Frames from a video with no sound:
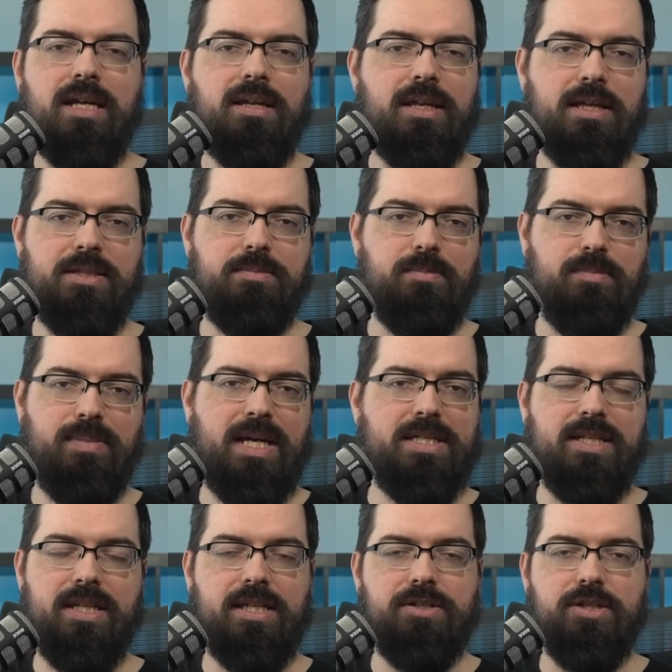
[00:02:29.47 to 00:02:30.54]
It's
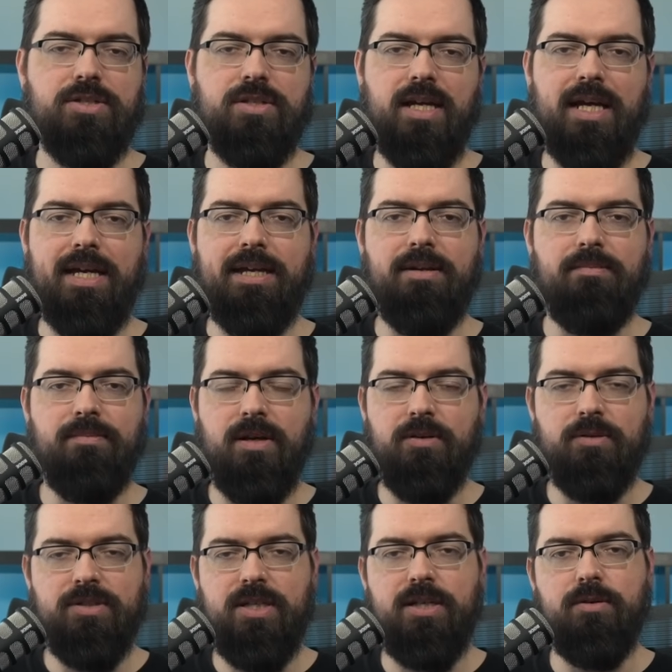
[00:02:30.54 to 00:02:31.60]
basically just a, a
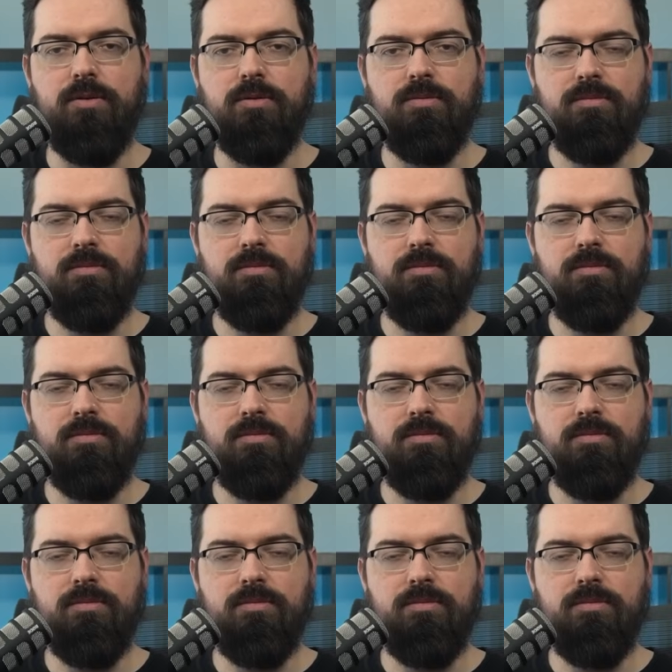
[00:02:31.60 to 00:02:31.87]
single